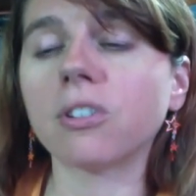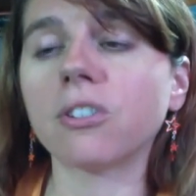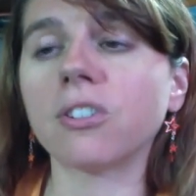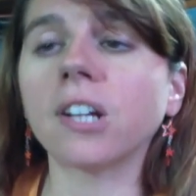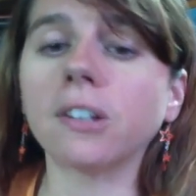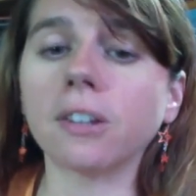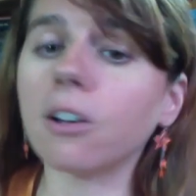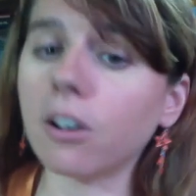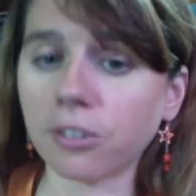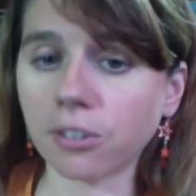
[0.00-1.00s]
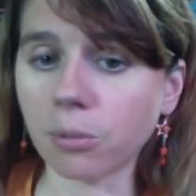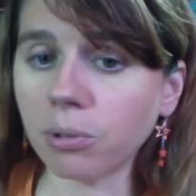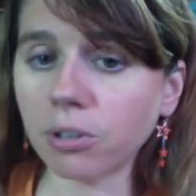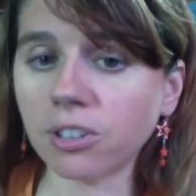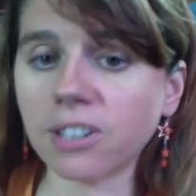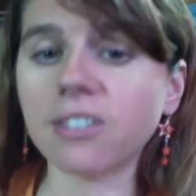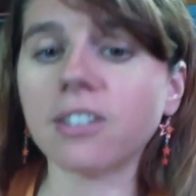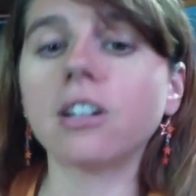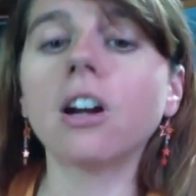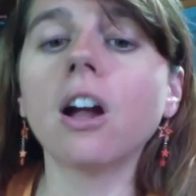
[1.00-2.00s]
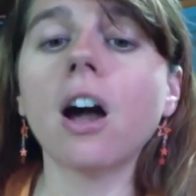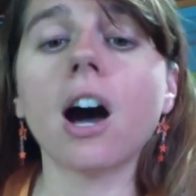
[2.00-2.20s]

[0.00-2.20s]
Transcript: there's not only the cost of the book to consider,